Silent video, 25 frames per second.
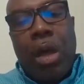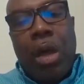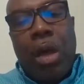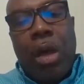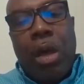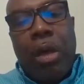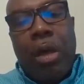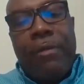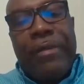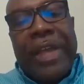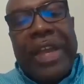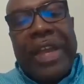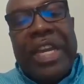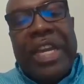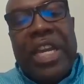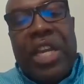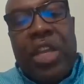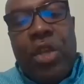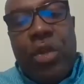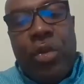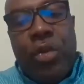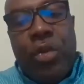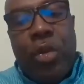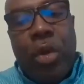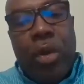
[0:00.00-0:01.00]
of a
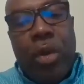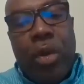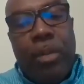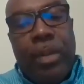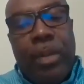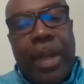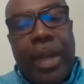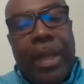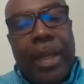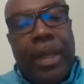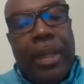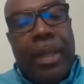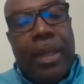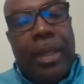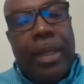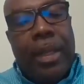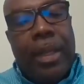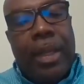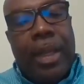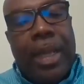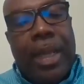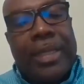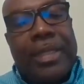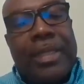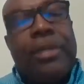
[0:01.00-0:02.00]
new normal
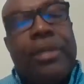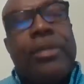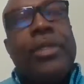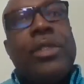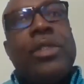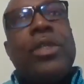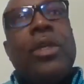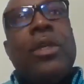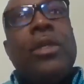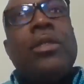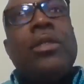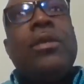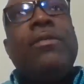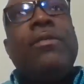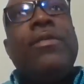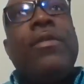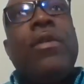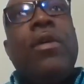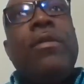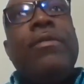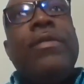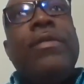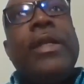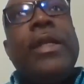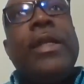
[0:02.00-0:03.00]
as a result of
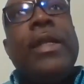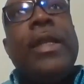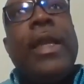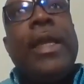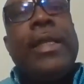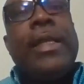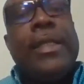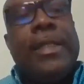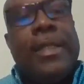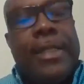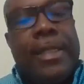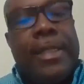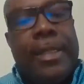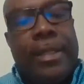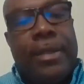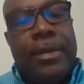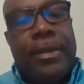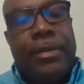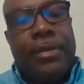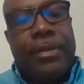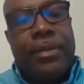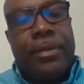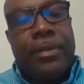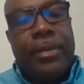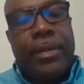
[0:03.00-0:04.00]
COVID-19.
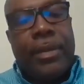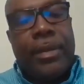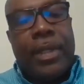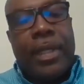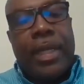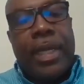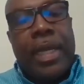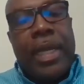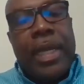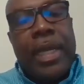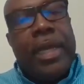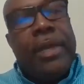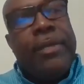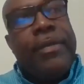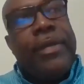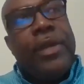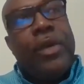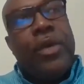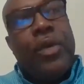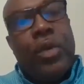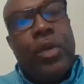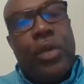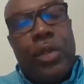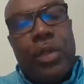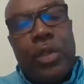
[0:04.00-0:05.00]
Even
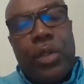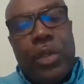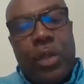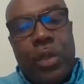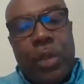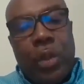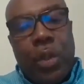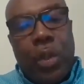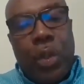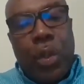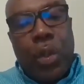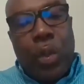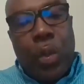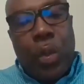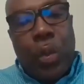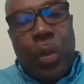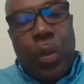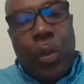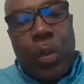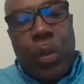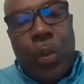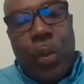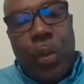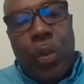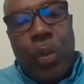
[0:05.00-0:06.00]
those
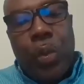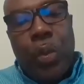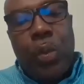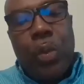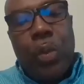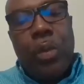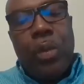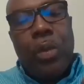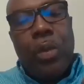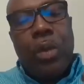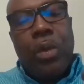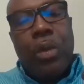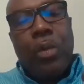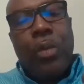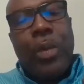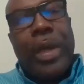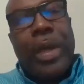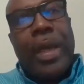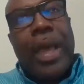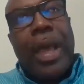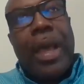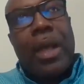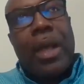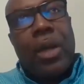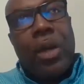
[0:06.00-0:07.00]
who
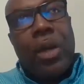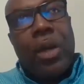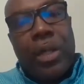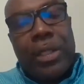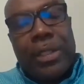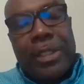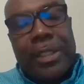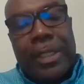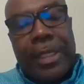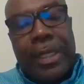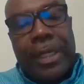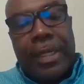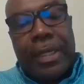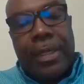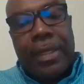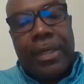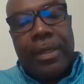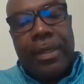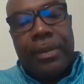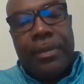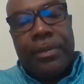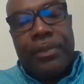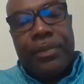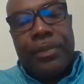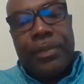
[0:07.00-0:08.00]
were agnostic
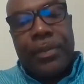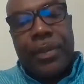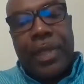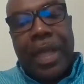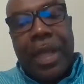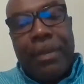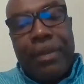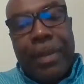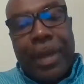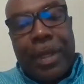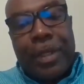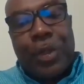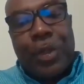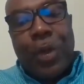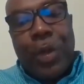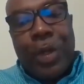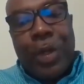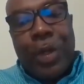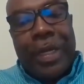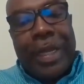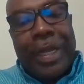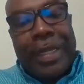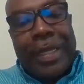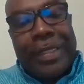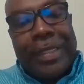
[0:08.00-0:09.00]
about
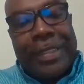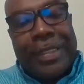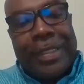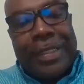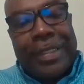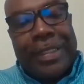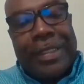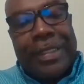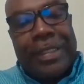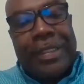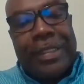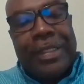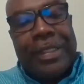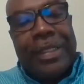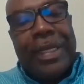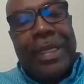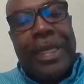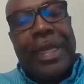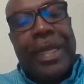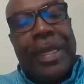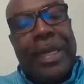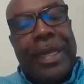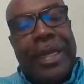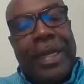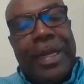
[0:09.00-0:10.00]
online teaching
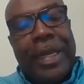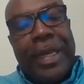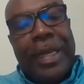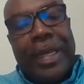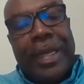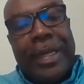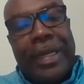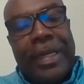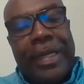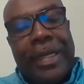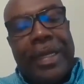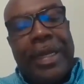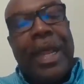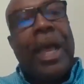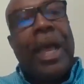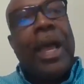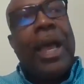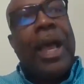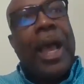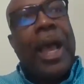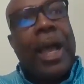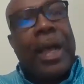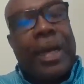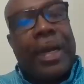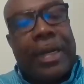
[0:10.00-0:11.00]
and learning now
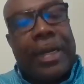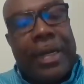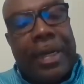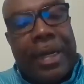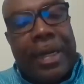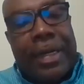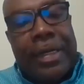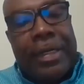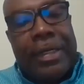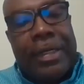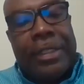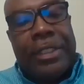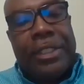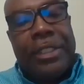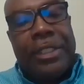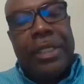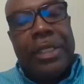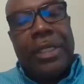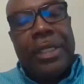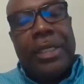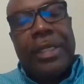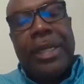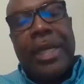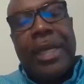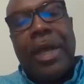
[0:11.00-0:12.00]
acknowledge
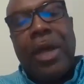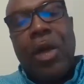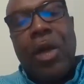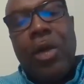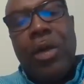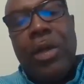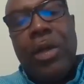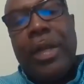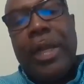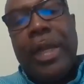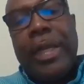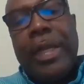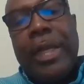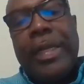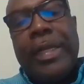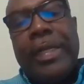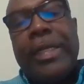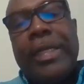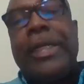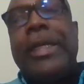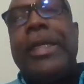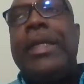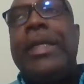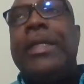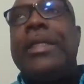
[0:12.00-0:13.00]
that online
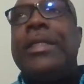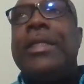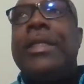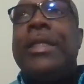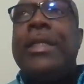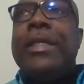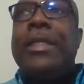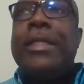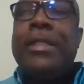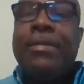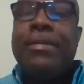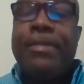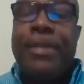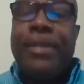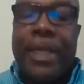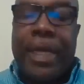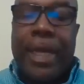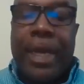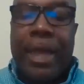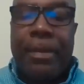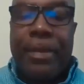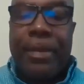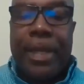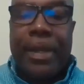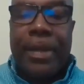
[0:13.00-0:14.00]
education is
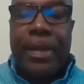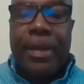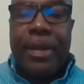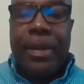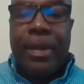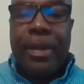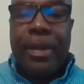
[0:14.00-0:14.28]
becoming